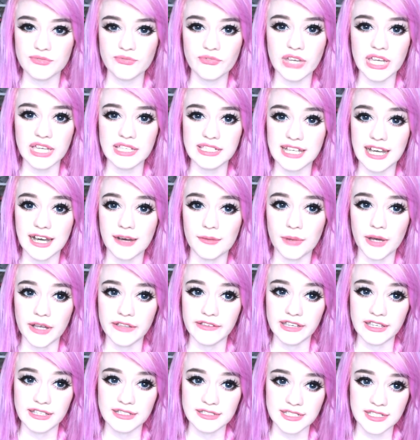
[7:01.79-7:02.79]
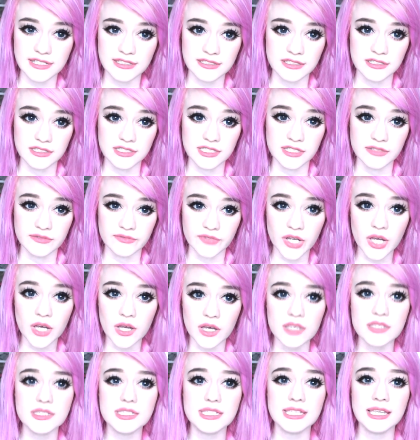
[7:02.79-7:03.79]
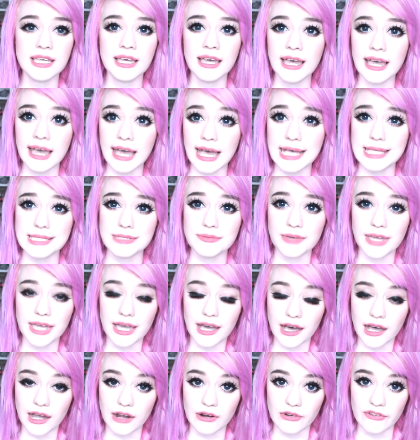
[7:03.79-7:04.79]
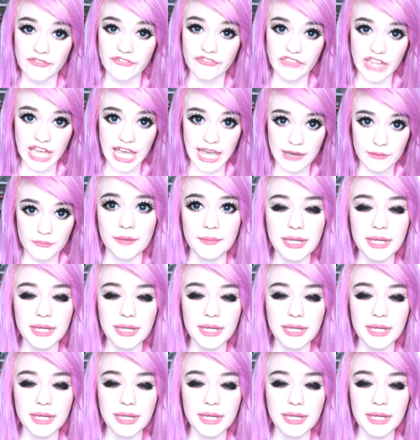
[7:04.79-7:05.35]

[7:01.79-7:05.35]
freaked out by the existence of us as we are of that.